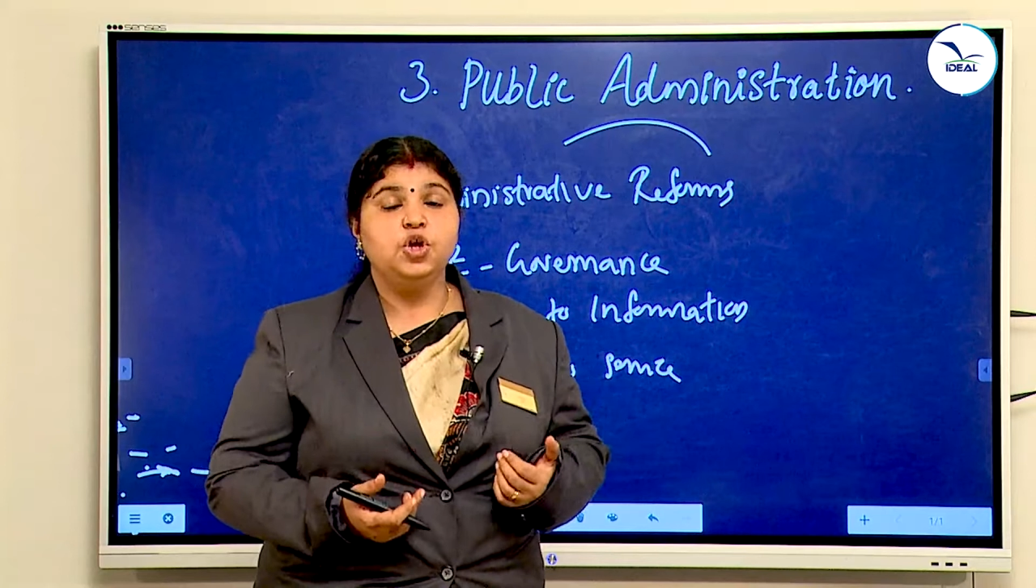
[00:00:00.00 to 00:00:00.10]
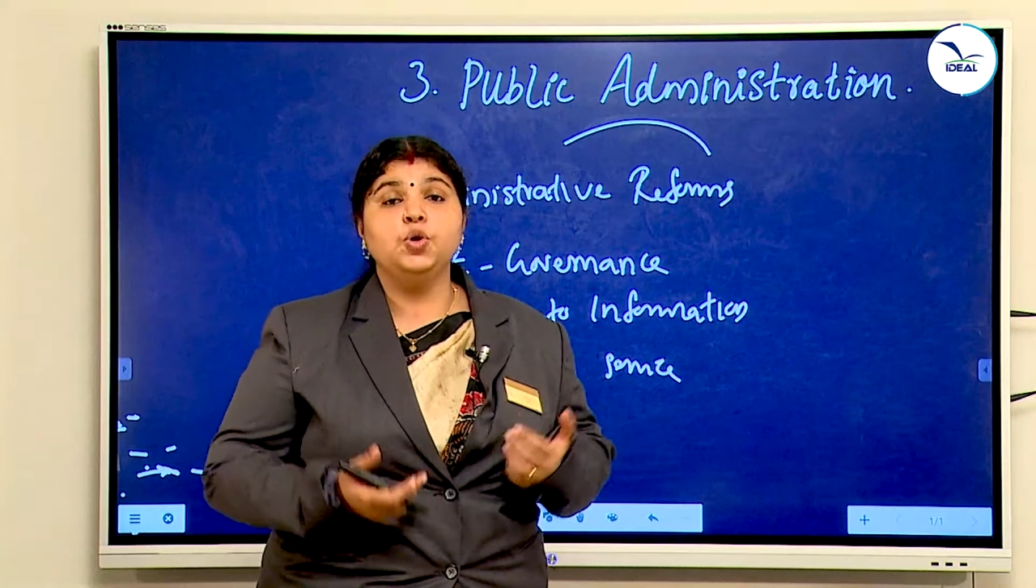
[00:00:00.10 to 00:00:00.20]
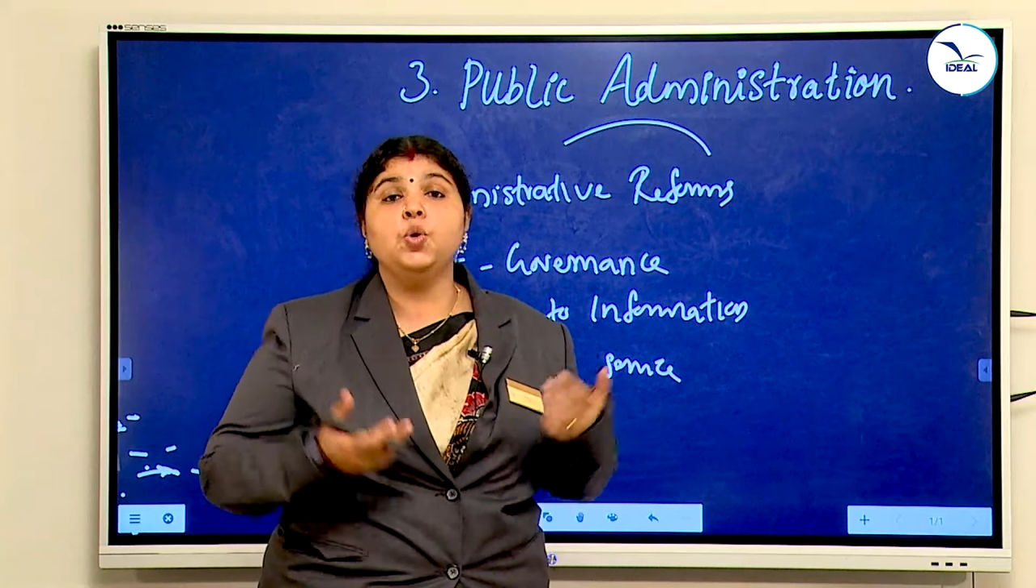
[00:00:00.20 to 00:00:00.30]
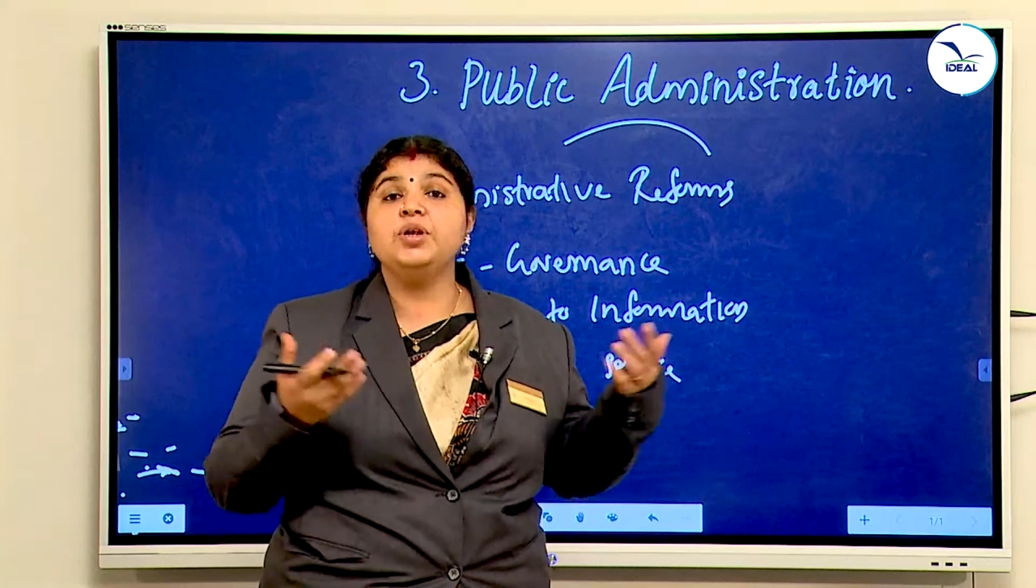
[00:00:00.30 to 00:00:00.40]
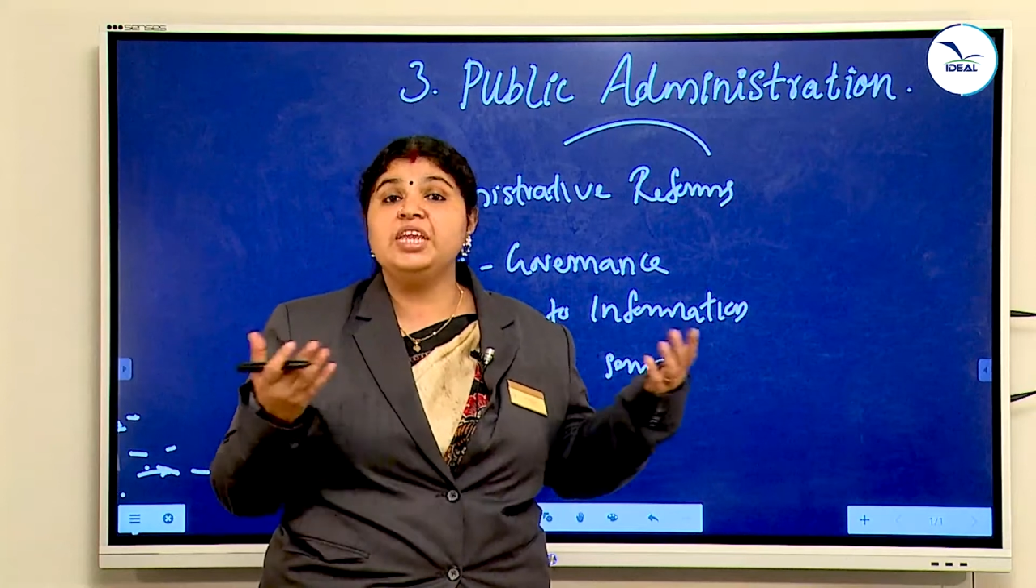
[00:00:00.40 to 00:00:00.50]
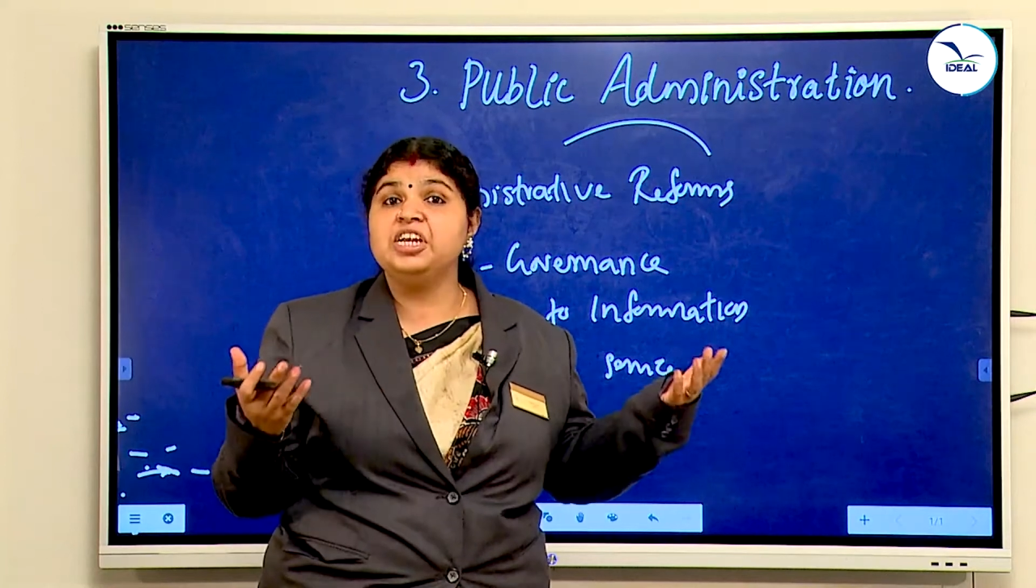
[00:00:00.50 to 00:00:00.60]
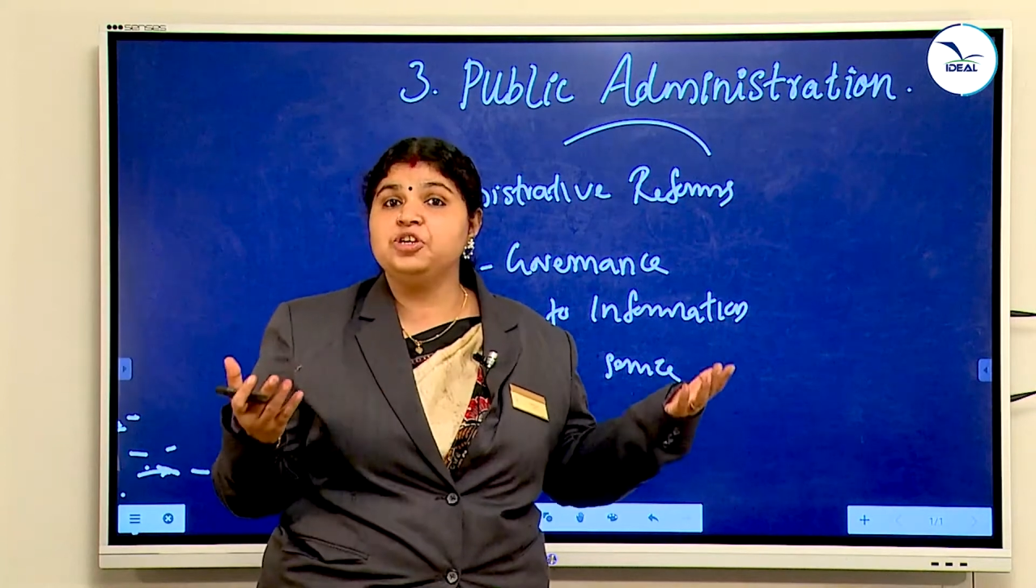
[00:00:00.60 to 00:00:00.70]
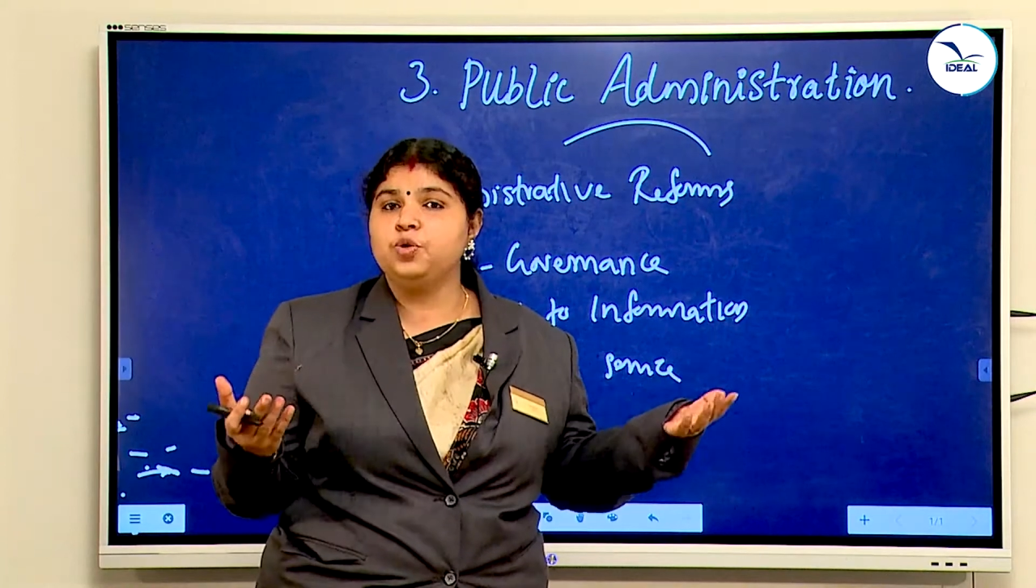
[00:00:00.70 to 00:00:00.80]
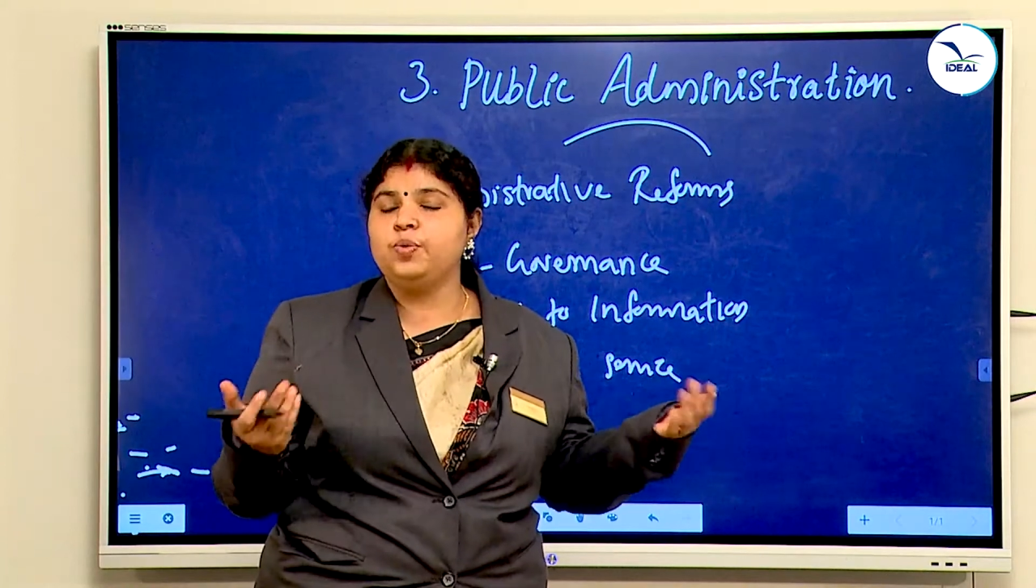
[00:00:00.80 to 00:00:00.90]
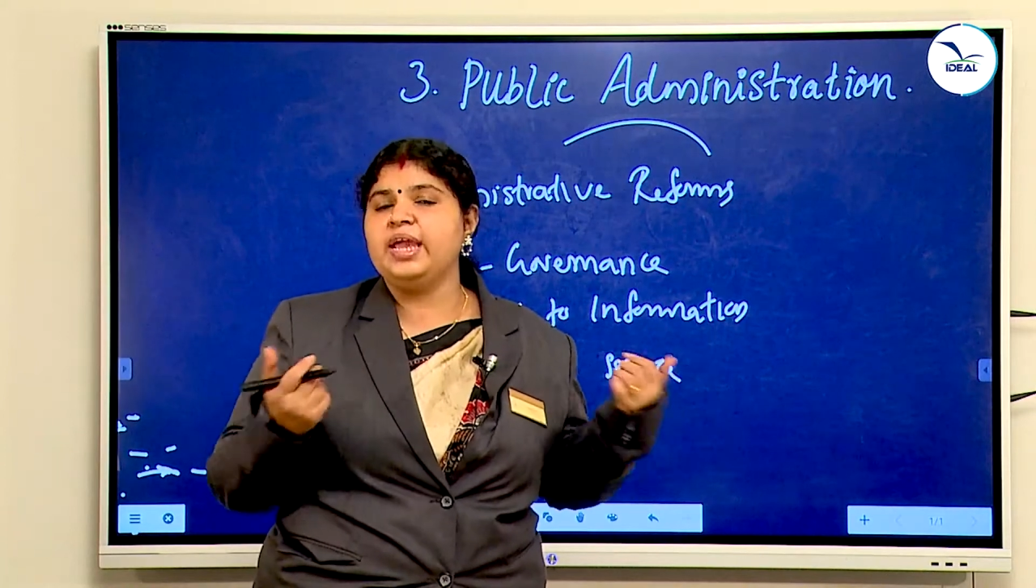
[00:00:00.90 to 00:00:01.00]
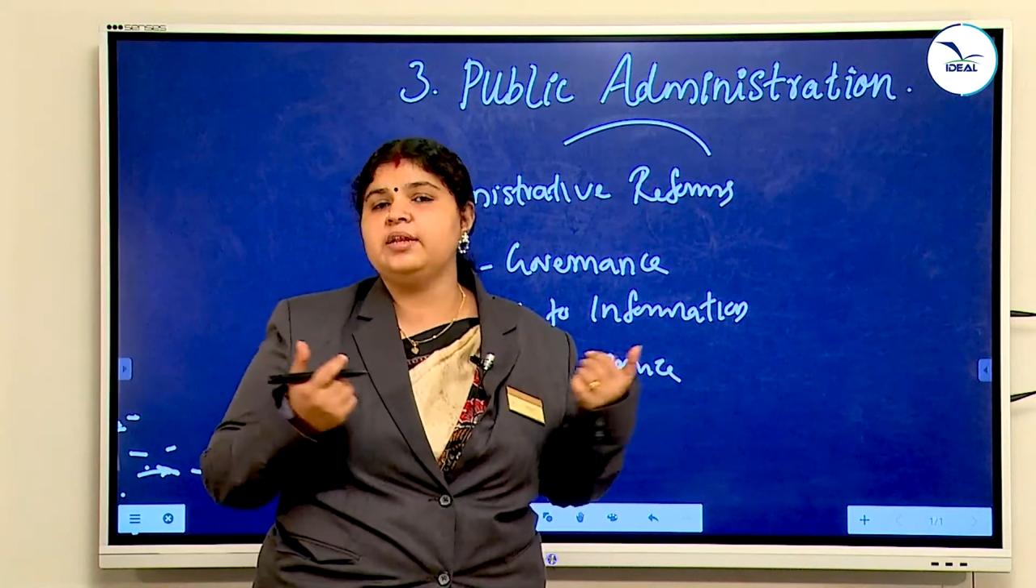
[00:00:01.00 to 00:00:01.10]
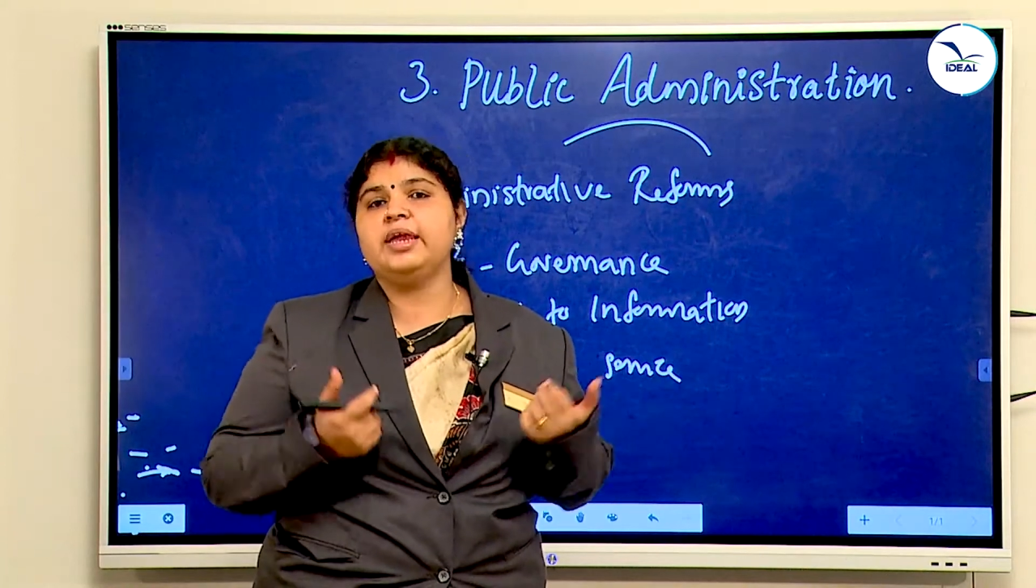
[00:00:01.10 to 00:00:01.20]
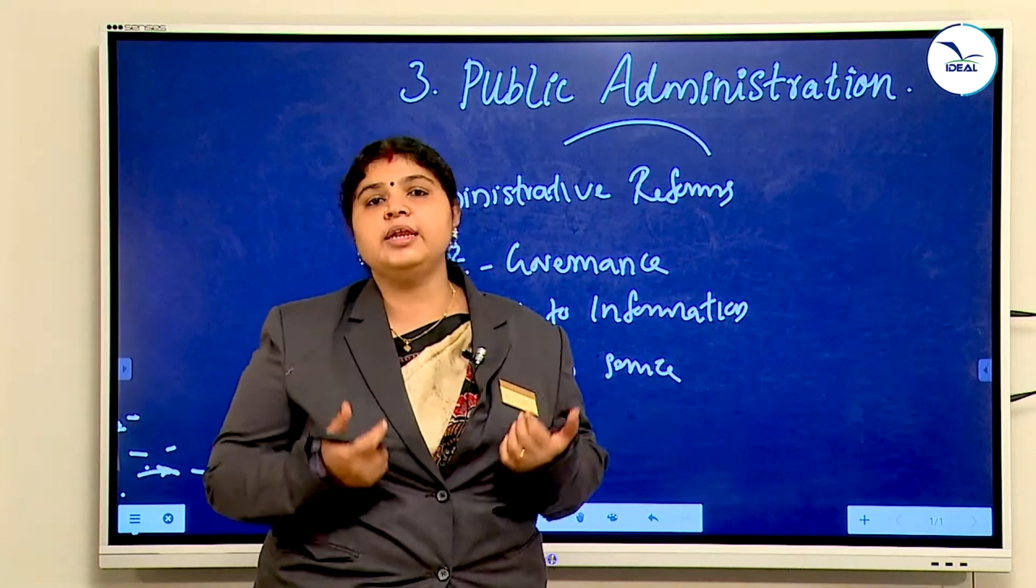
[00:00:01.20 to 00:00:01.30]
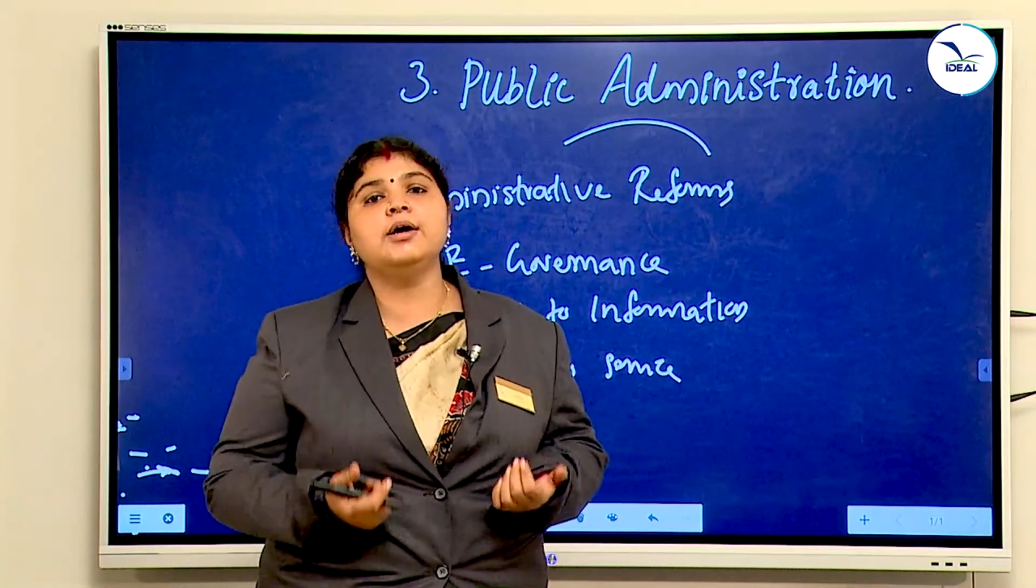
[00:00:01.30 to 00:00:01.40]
No need to wait in